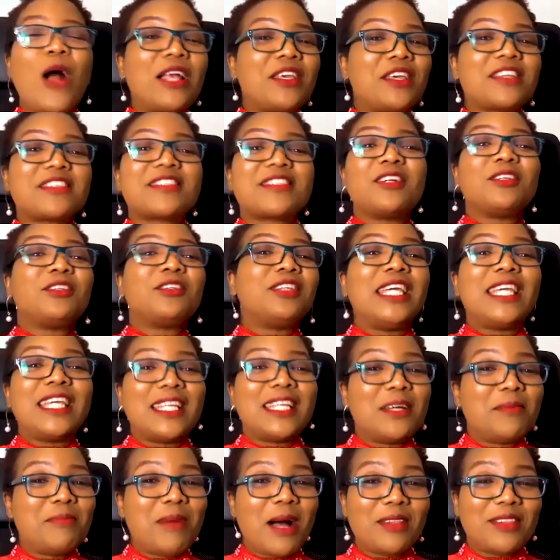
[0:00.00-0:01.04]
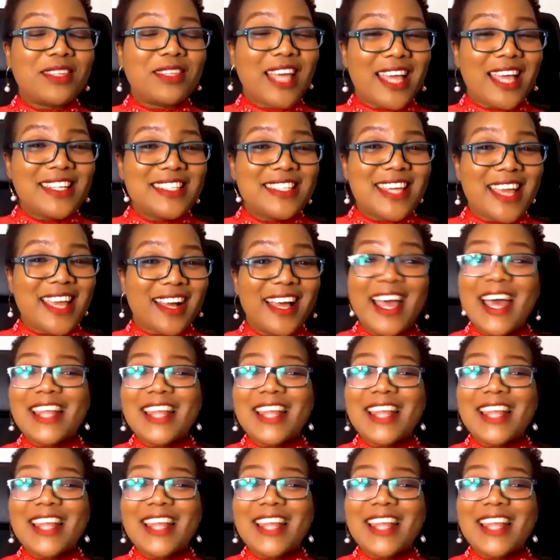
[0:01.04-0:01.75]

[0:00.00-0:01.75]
you're still thinking about the idea,